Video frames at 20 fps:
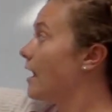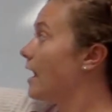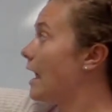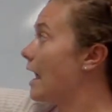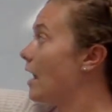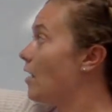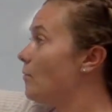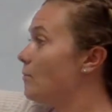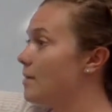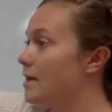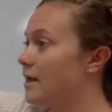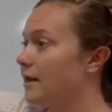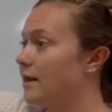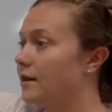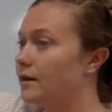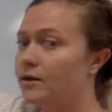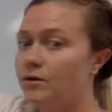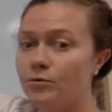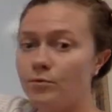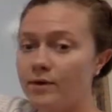how
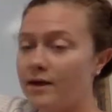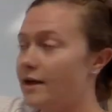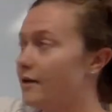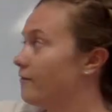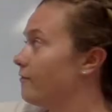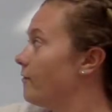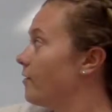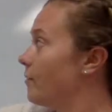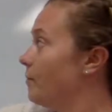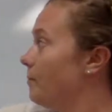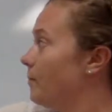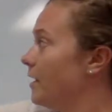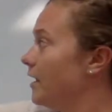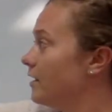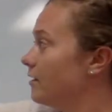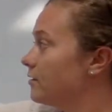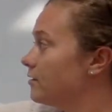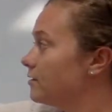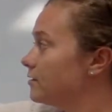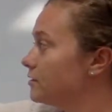many? We have
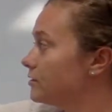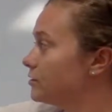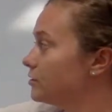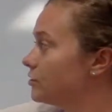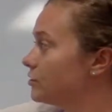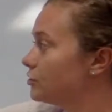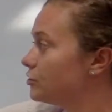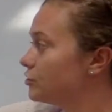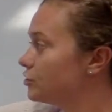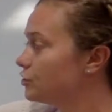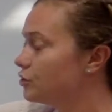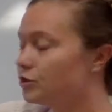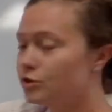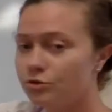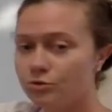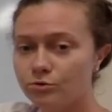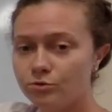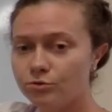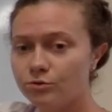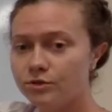pickles,
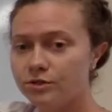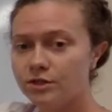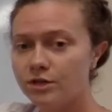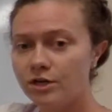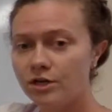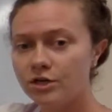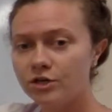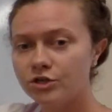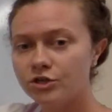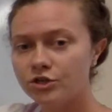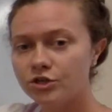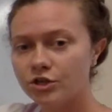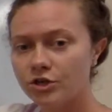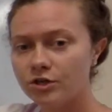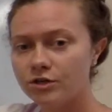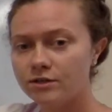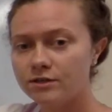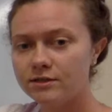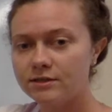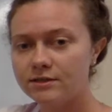shoes,
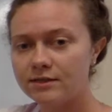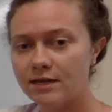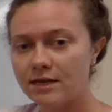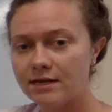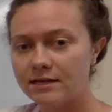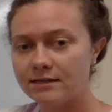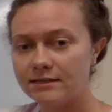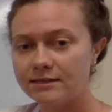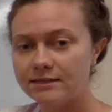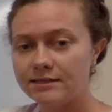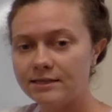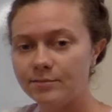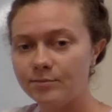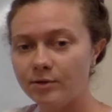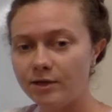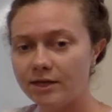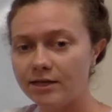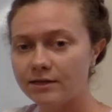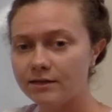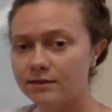shirts, and
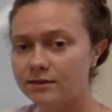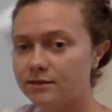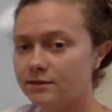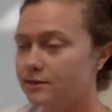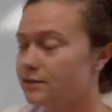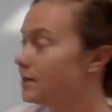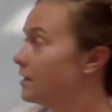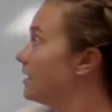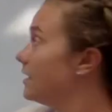siblings.